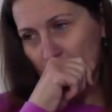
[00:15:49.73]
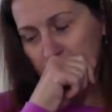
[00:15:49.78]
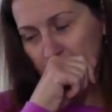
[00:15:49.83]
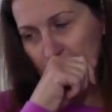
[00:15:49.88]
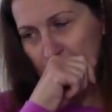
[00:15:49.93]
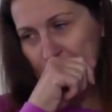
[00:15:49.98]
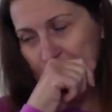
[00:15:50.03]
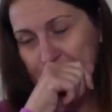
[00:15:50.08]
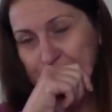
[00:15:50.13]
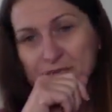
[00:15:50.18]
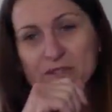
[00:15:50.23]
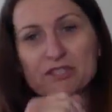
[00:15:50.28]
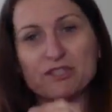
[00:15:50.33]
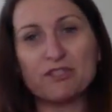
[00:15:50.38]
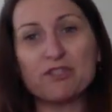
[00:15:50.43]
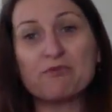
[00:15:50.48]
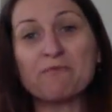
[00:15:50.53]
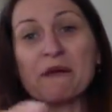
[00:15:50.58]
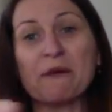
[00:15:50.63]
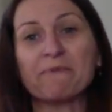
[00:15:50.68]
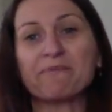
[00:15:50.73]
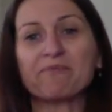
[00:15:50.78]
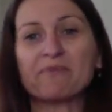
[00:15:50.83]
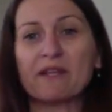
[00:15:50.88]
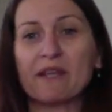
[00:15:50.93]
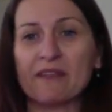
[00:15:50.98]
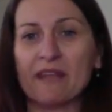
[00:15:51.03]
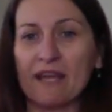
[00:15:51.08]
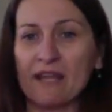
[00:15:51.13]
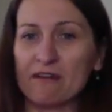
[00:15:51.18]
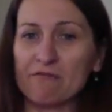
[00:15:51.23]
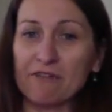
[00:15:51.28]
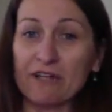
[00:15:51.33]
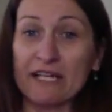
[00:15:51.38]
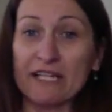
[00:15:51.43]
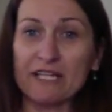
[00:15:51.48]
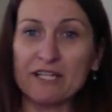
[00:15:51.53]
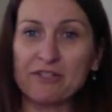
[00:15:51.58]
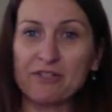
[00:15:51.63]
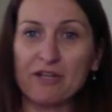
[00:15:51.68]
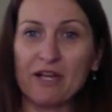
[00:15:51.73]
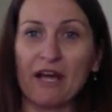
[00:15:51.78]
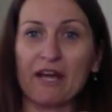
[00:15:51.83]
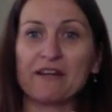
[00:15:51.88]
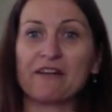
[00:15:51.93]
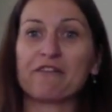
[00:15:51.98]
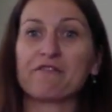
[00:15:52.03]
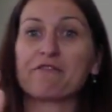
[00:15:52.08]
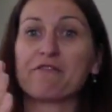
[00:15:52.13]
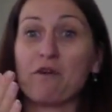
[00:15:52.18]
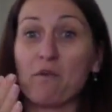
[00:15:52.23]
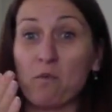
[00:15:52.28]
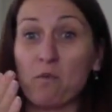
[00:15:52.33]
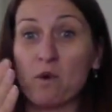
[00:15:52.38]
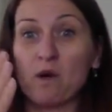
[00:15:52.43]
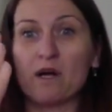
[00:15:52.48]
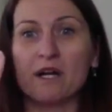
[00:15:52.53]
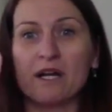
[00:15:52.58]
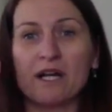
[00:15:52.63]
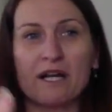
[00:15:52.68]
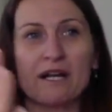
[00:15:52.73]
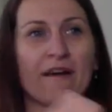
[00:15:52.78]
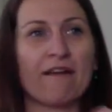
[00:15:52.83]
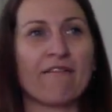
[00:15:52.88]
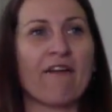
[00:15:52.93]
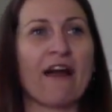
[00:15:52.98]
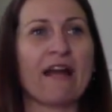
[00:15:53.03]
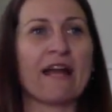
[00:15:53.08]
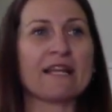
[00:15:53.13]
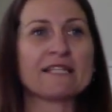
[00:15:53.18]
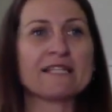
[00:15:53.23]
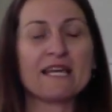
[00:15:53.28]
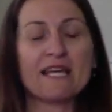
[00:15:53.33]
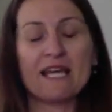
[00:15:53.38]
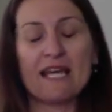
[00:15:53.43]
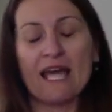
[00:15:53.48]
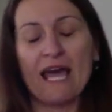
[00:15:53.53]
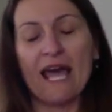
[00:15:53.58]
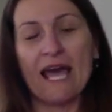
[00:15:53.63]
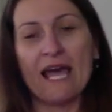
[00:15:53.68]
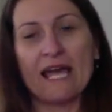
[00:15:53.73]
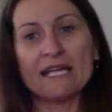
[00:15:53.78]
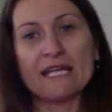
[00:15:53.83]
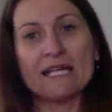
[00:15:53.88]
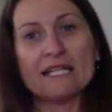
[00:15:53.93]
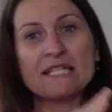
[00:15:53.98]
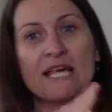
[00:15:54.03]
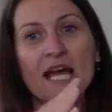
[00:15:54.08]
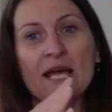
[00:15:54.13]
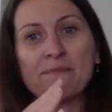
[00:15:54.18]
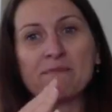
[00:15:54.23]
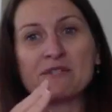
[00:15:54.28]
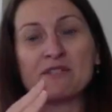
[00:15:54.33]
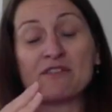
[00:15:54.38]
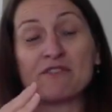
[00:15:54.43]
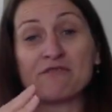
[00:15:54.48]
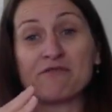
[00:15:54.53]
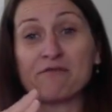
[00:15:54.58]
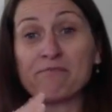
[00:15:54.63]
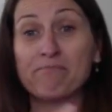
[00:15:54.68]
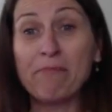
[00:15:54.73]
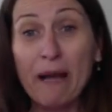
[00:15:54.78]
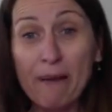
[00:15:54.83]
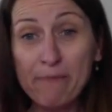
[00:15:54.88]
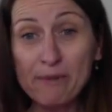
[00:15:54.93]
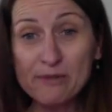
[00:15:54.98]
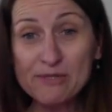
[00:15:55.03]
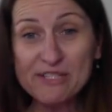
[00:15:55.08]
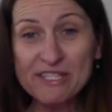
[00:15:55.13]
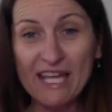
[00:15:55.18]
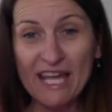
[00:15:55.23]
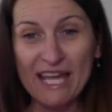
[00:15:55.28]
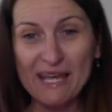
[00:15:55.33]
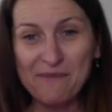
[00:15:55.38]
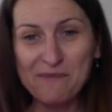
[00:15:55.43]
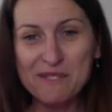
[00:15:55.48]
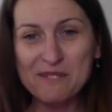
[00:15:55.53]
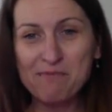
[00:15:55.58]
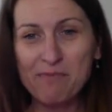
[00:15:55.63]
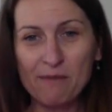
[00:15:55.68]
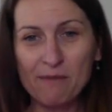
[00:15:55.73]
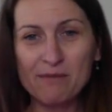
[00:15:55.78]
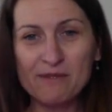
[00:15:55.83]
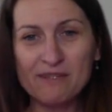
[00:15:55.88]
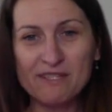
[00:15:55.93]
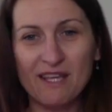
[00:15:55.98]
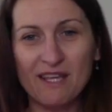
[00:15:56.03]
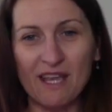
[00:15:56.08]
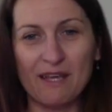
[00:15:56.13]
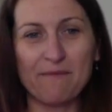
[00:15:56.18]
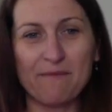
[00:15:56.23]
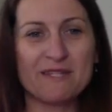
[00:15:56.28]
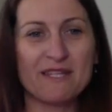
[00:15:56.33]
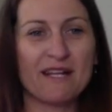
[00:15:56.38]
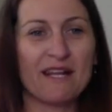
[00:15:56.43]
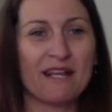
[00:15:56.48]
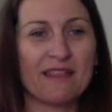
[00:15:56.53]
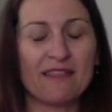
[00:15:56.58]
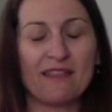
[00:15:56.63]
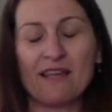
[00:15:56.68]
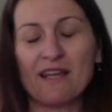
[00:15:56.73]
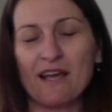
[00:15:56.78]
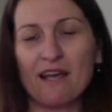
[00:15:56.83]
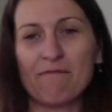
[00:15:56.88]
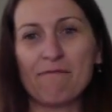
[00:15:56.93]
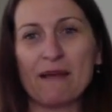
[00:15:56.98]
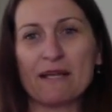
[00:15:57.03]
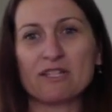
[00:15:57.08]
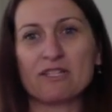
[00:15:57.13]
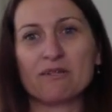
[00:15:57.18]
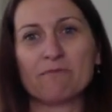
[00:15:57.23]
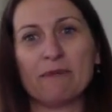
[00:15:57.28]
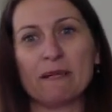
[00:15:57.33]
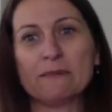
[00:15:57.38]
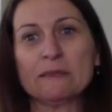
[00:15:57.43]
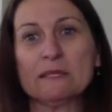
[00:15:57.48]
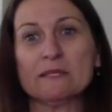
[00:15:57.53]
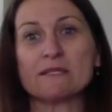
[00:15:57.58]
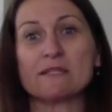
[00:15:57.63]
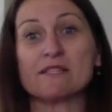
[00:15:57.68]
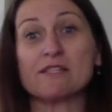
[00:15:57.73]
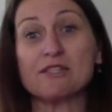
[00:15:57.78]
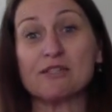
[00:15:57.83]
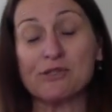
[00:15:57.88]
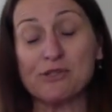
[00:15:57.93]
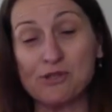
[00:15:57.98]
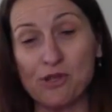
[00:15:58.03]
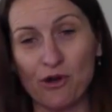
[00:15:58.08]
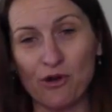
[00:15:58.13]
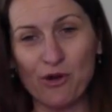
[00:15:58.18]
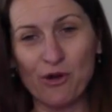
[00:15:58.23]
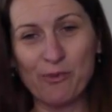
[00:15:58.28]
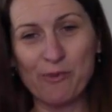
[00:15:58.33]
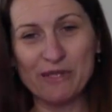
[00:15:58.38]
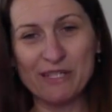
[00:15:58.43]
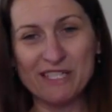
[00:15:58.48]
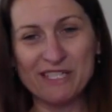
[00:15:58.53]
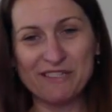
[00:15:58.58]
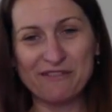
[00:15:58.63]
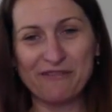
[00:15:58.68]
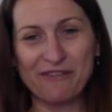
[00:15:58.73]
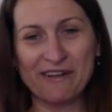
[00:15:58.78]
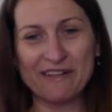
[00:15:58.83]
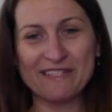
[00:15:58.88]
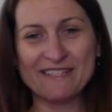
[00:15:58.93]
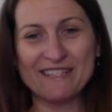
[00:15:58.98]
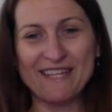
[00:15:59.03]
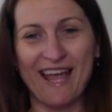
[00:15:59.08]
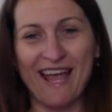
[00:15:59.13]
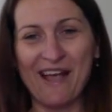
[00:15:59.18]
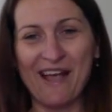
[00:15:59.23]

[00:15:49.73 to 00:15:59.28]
excuse me, they really need to kind of work, right? Any types of bubbles games, and I think I mentioned bubbles in so many different